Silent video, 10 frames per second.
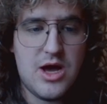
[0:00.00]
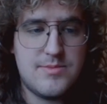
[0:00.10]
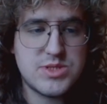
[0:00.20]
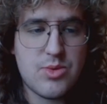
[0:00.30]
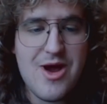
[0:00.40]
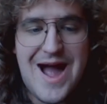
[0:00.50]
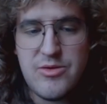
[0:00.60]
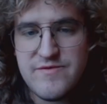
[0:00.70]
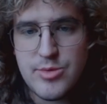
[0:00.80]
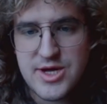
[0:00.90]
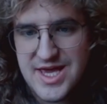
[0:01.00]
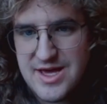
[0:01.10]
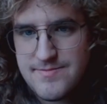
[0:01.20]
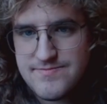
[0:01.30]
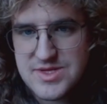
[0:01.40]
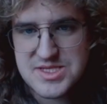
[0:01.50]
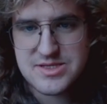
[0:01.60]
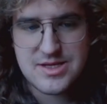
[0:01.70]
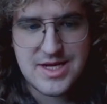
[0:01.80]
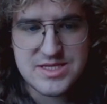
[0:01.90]
So we're out of book here. This is
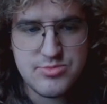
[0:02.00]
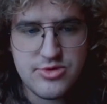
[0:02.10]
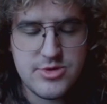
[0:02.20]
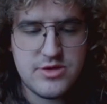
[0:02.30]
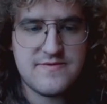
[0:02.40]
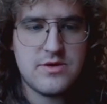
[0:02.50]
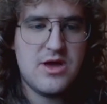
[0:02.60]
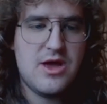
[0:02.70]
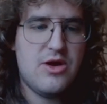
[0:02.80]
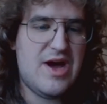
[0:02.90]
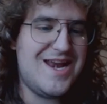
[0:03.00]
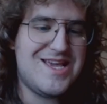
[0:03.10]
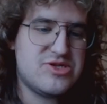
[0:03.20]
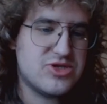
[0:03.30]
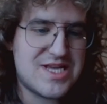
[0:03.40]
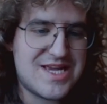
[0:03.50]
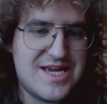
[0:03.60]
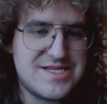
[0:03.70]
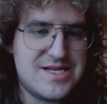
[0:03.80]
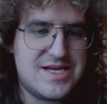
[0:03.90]
the last book move. And it's just a
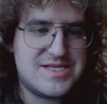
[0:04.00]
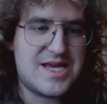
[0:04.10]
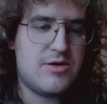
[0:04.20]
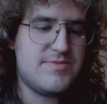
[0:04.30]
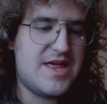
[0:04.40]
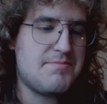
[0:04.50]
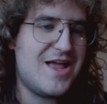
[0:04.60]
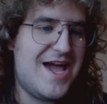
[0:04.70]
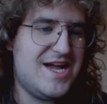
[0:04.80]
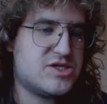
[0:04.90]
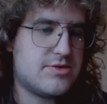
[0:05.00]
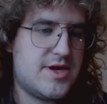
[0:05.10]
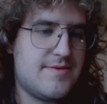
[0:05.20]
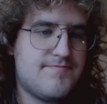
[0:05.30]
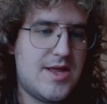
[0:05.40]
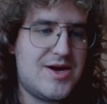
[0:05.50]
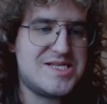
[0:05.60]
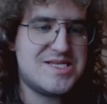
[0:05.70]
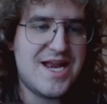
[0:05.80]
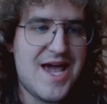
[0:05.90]
King's Indian setup. They play H3. Now, I
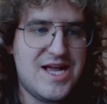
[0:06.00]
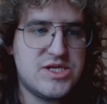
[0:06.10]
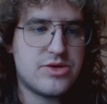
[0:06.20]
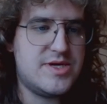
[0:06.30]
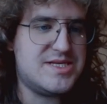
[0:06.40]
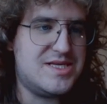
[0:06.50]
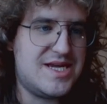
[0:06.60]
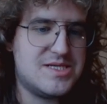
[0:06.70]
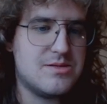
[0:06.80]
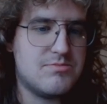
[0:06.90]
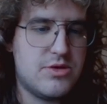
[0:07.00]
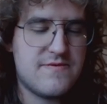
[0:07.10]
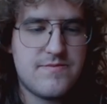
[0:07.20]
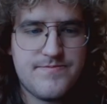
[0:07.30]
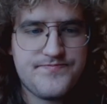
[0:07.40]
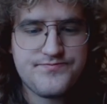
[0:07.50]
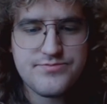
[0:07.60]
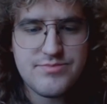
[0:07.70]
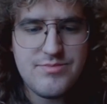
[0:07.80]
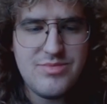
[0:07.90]
said H3 is a decent move.
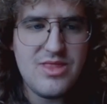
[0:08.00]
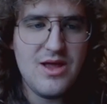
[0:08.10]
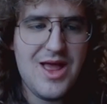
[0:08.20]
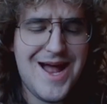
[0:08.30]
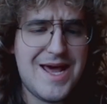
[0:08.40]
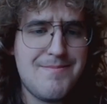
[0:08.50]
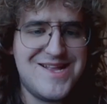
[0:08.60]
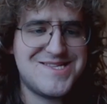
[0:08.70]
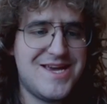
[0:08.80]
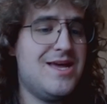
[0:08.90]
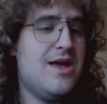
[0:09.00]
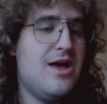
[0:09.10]
And I meant it.